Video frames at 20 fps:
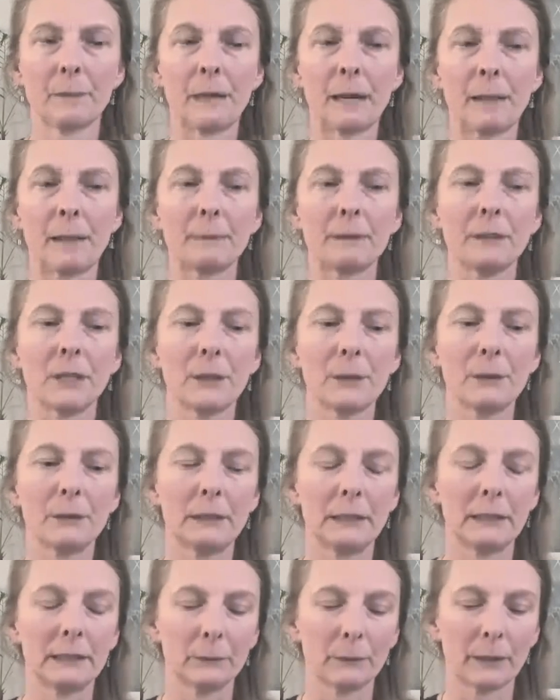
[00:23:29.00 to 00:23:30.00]
And perhaps
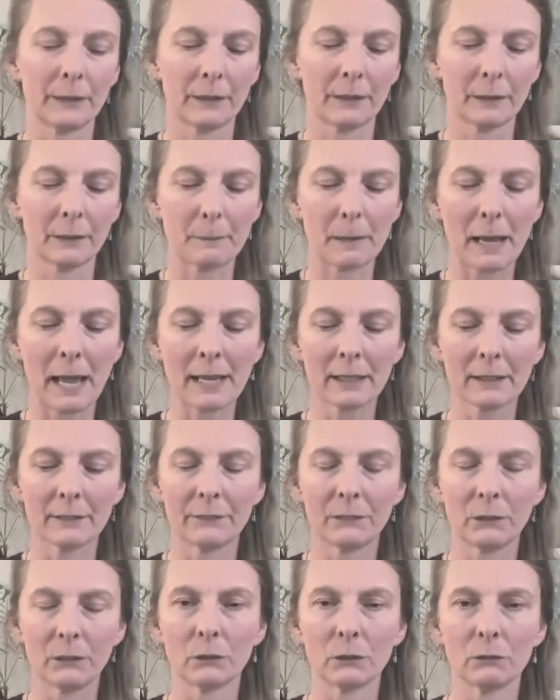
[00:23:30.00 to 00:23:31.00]
notice whether the back
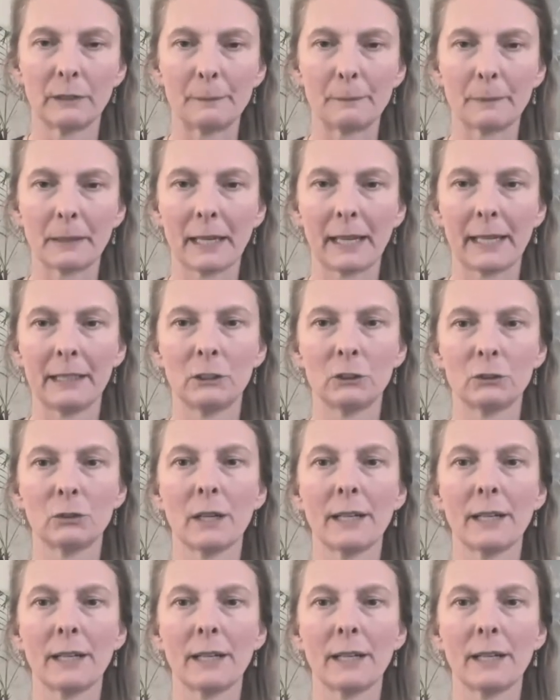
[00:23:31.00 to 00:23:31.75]
of your rib cage,